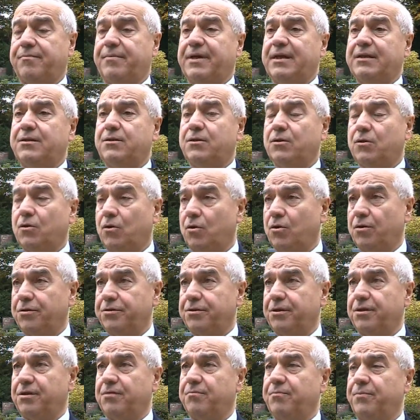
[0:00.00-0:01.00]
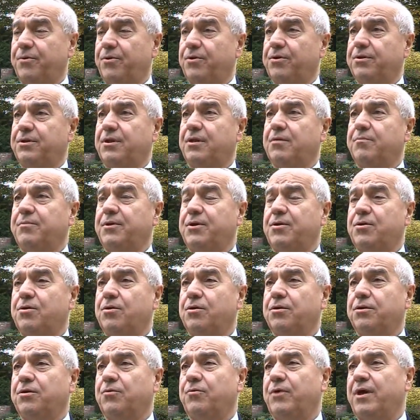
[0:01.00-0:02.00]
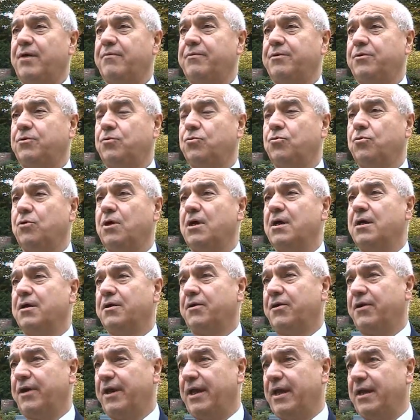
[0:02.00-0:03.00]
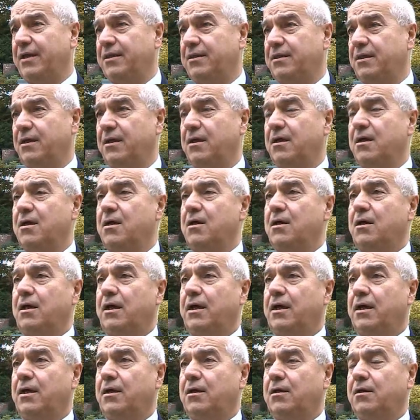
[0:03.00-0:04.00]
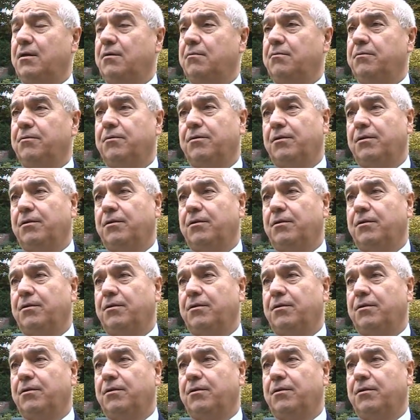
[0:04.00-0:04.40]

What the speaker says: but also is important because we have to create a